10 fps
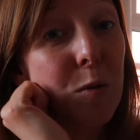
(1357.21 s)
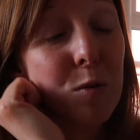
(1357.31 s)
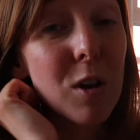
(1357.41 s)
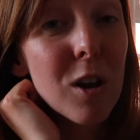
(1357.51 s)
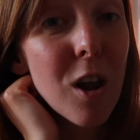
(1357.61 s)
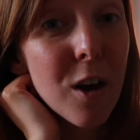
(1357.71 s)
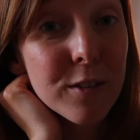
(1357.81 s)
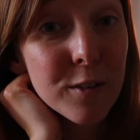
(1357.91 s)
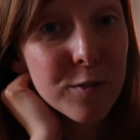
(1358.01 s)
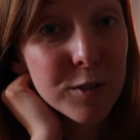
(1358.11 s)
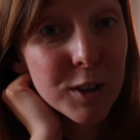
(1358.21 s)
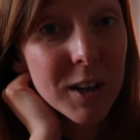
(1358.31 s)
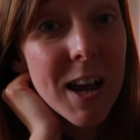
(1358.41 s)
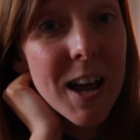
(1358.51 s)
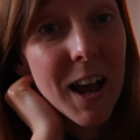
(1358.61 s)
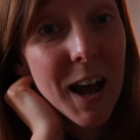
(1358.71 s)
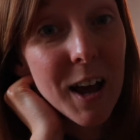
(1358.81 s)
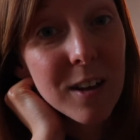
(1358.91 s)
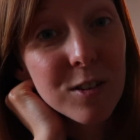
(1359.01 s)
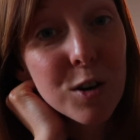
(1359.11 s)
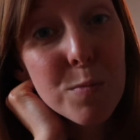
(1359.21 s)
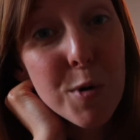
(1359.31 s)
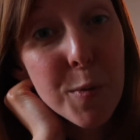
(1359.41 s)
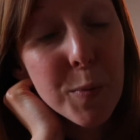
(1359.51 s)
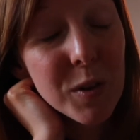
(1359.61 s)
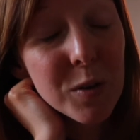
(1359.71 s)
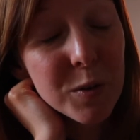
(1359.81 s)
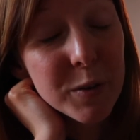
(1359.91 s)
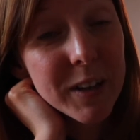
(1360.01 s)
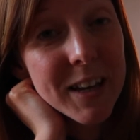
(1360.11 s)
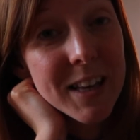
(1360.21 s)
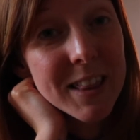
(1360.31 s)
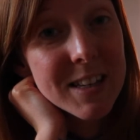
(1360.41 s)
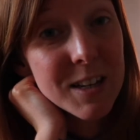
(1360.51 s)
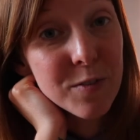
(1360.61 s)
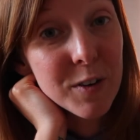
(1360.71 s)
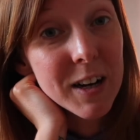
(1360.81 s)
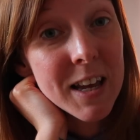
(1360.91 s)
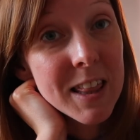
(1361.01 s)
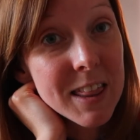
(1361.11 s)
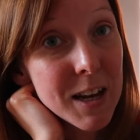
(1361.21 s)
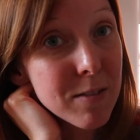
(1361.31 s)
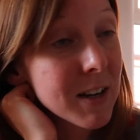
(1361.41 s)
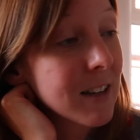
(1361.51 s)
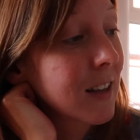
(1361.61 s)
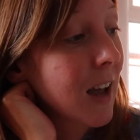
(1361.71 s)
It was a lot of fun to come up with all the different theories.